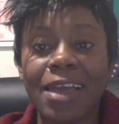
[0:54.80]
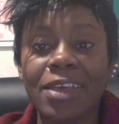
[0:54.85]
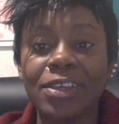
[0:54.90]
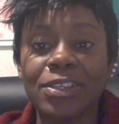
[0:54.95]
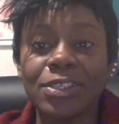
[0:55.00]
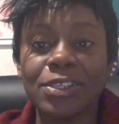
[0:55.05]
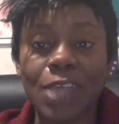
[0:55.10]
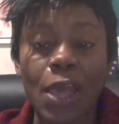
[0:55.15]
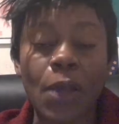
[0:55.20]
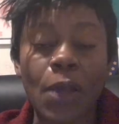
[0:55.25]

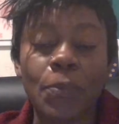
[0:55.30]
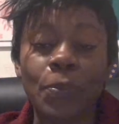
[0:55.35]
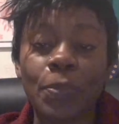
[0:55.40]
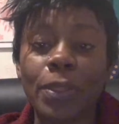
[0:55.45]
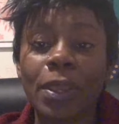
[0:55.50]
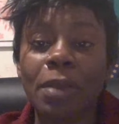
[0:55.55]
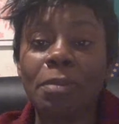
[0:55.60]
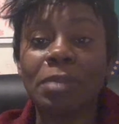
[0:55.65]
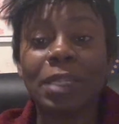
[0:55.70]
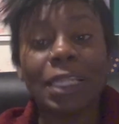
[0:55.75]
So
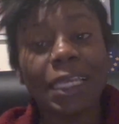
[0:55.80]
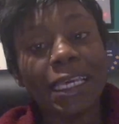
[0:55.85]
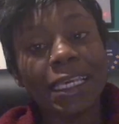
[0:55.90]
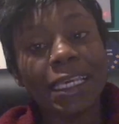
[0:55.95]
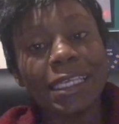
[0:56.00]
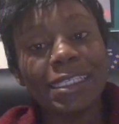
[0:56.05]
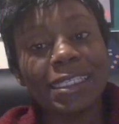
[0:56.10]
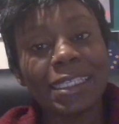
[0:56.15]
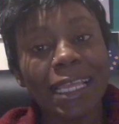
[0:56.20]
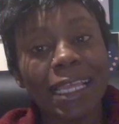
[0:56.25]

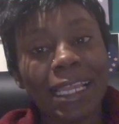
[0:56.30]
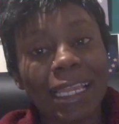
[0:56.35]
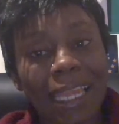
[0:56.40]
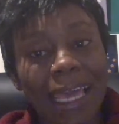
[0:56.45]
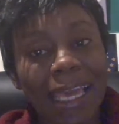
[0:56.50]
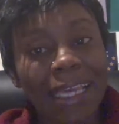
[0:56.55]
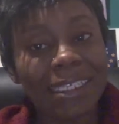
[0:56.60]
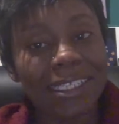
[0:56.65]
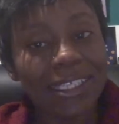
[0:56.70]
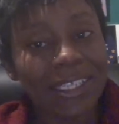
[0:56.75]
please
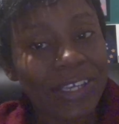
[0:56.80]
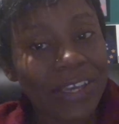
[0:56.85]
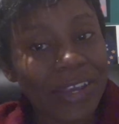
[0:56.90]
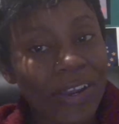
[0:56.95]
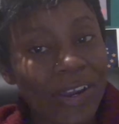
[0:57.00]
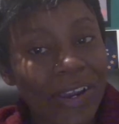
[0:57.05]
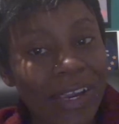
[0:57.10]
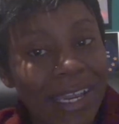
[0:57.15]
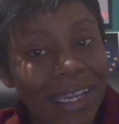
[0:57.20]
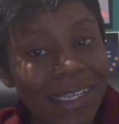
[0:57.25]
like,
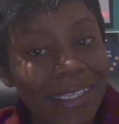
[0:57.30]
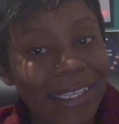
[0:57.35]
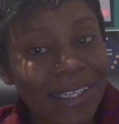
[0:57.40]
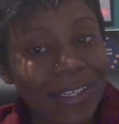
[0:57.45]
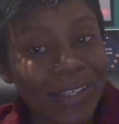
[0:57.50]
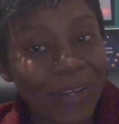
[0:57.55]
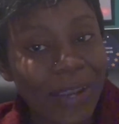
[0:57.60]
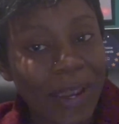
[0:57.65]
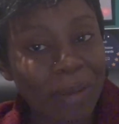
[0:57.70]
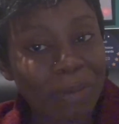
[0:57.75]
share, and
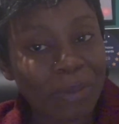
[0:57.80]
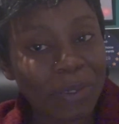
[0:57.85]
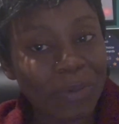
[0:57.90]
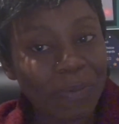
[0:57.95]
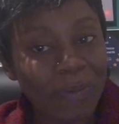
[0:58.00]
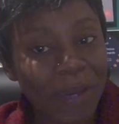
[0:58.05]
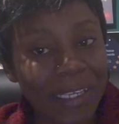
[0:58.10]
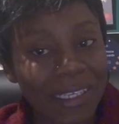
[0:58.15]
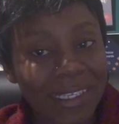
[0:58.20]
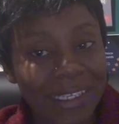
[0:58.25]
subscribe to
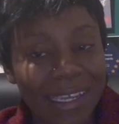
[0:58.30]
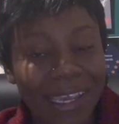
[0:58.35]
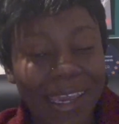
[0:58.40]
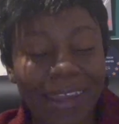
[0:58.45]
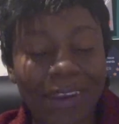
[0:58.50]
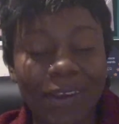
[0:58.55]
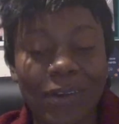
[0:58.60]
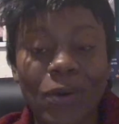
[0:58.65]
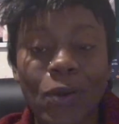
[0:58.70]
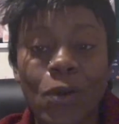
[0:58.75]
my
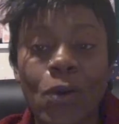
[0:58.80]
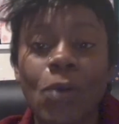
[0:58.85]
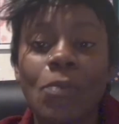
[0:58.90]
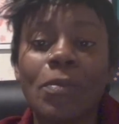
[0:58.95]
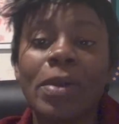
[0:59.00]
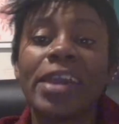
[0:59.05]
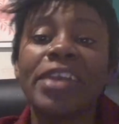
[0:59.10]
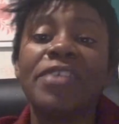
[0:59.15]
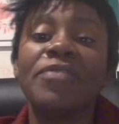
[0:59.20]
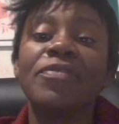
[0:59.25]
channel. All
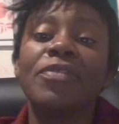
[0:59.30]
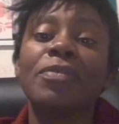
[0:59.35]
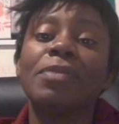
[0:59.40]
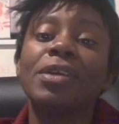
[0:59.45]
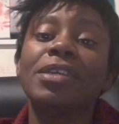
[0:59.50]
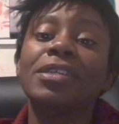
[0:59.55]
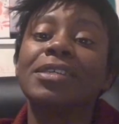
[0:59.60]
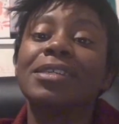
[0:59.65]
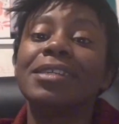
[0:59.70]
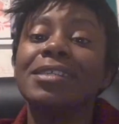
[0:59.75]
my
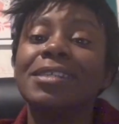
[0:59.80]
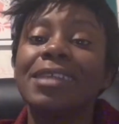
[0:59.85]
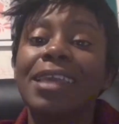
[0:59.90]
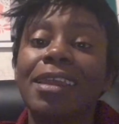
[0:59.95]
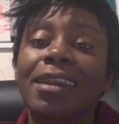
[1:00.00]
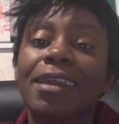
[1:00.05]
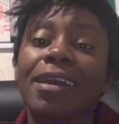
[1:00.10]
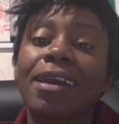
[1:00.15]
information is in the